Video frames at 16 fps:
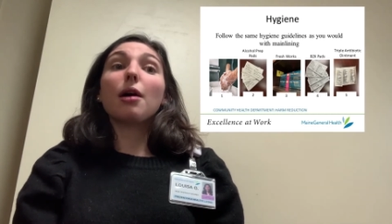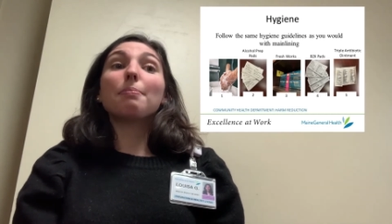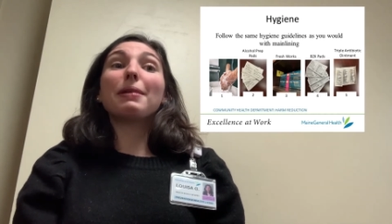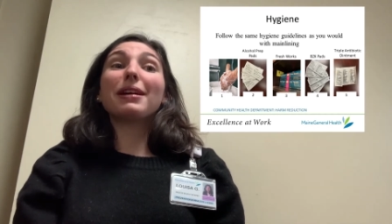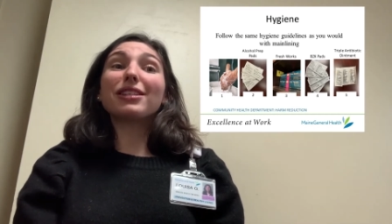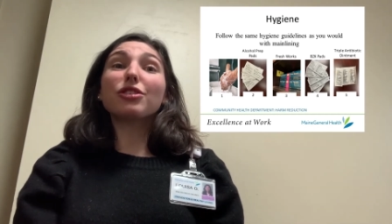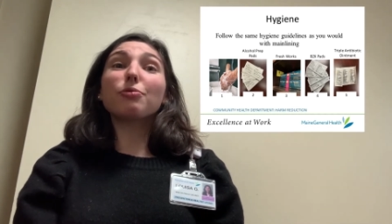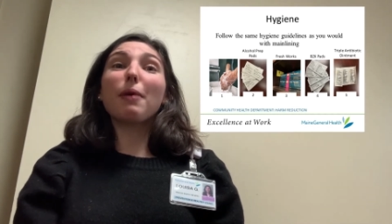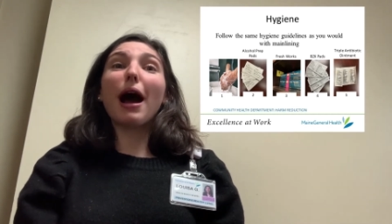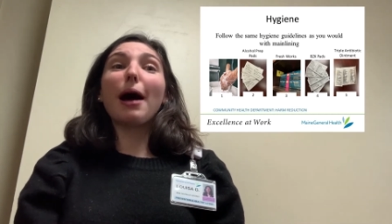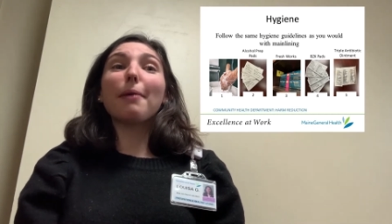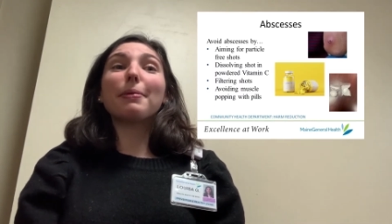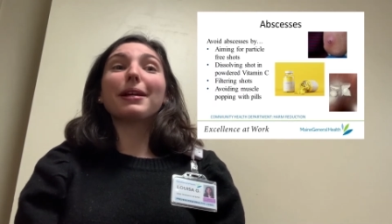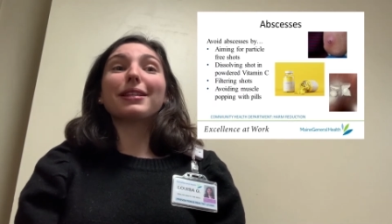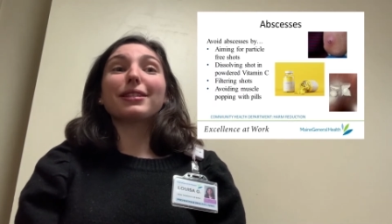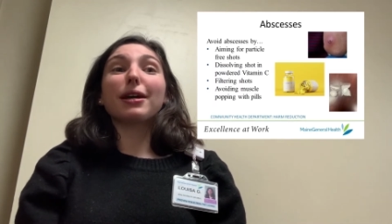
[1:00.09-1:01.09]
Muscle
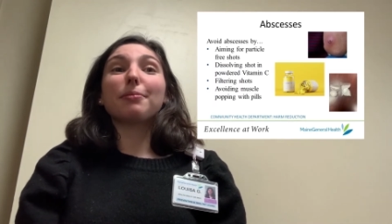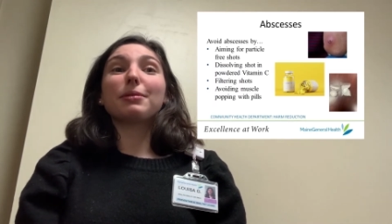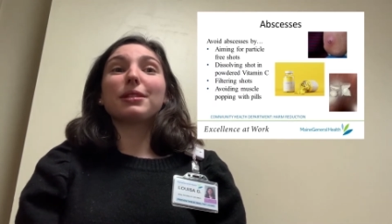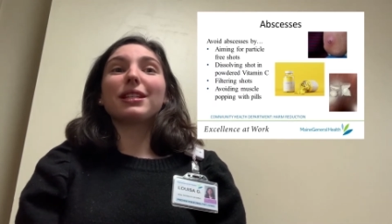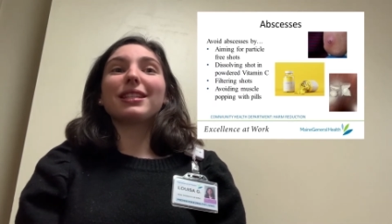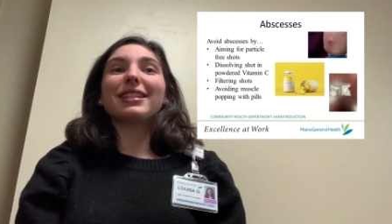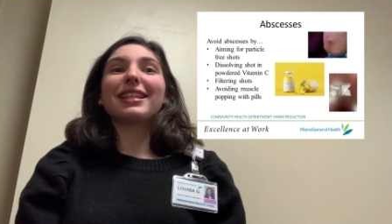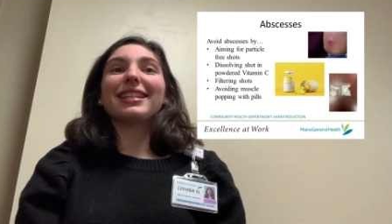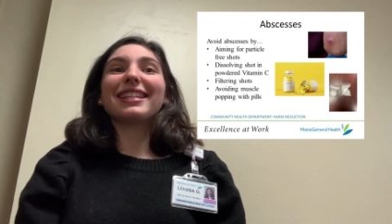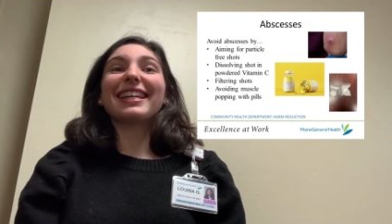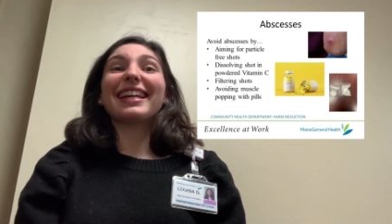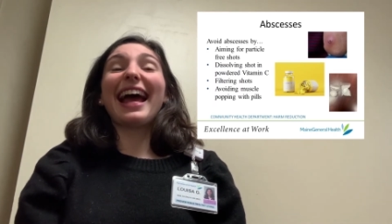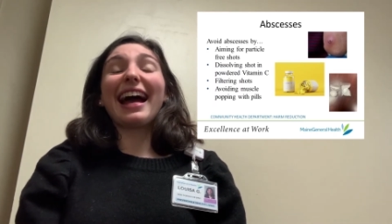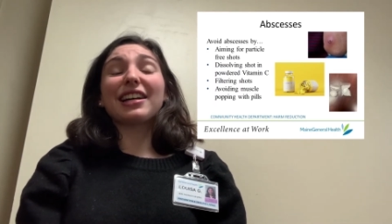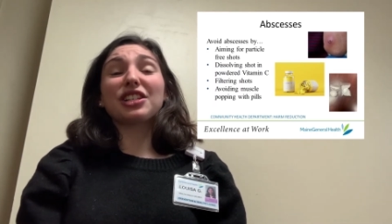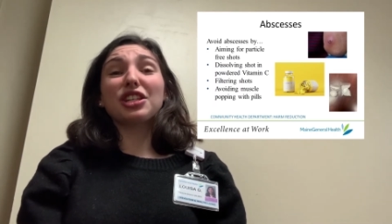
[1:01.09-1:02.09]
popping substances can
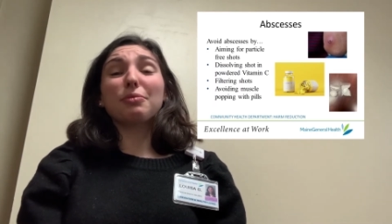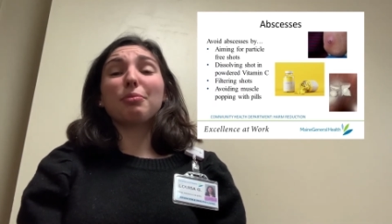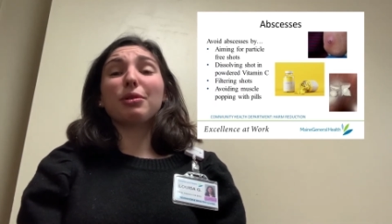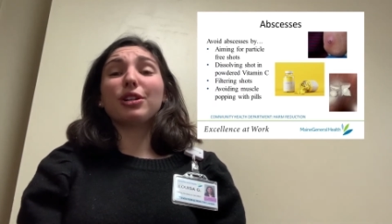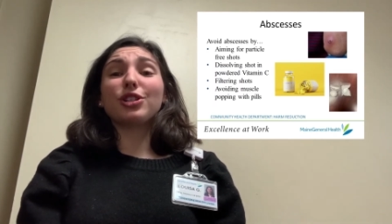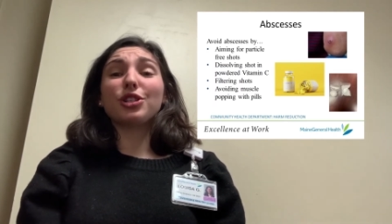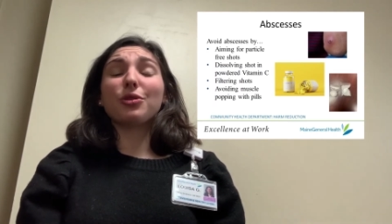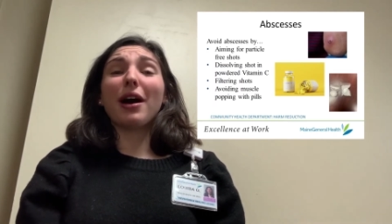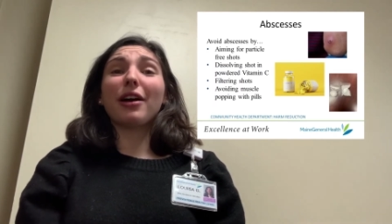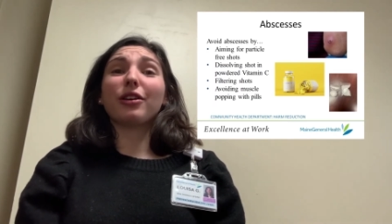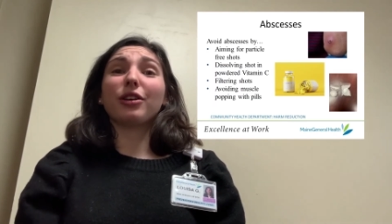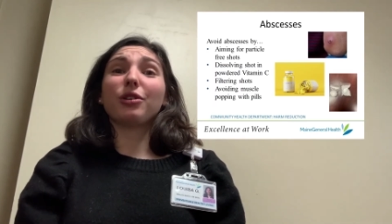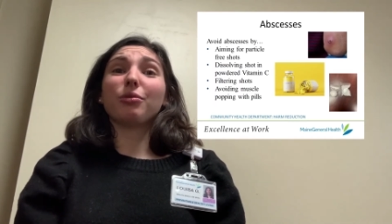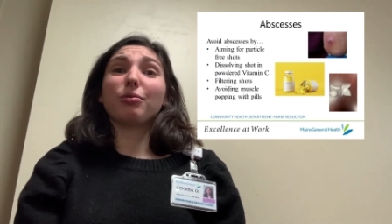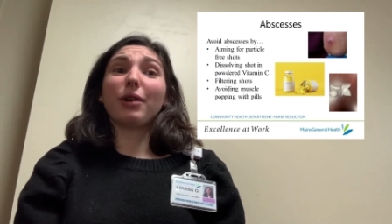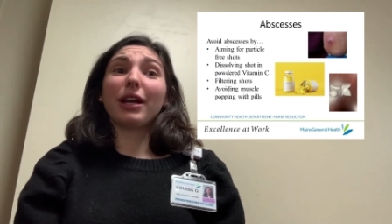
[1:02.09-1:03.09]
actually put you at a
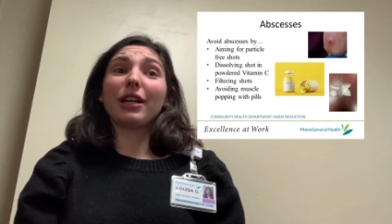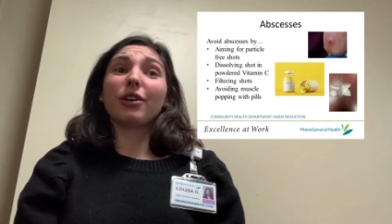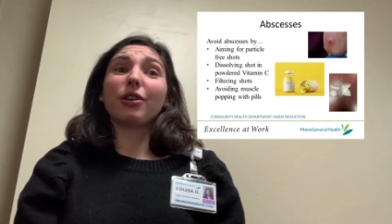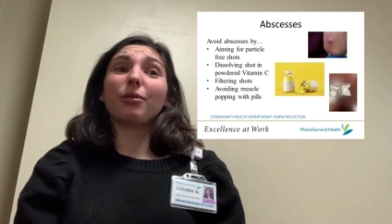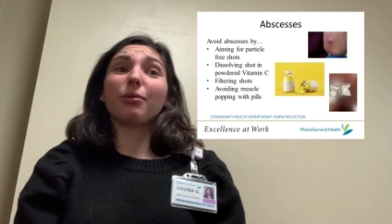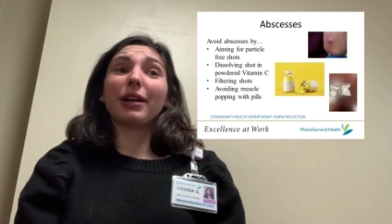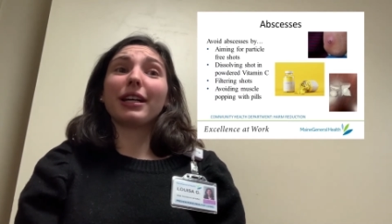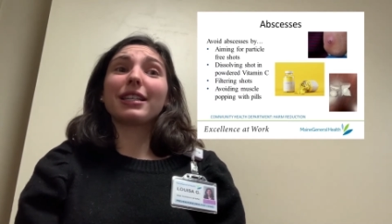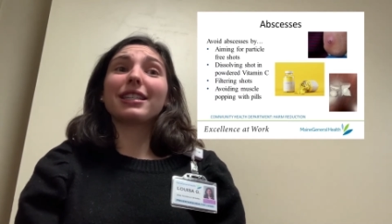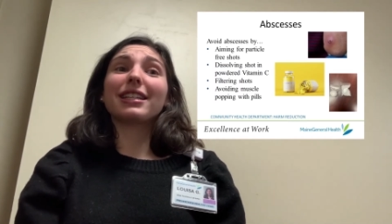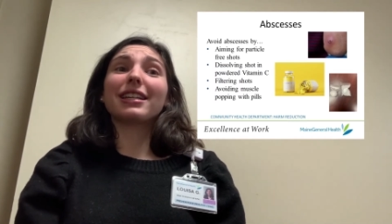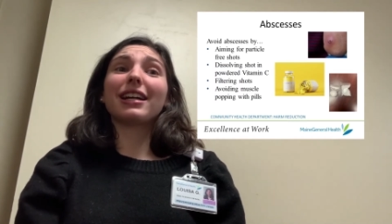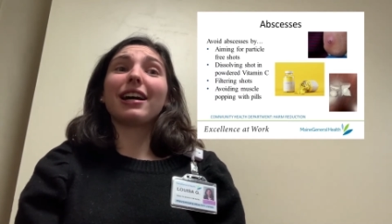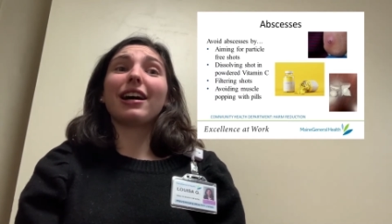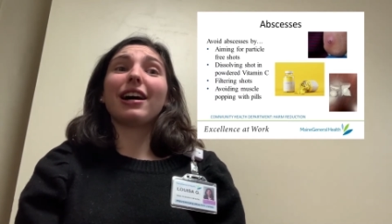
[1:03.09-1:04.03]
greater risk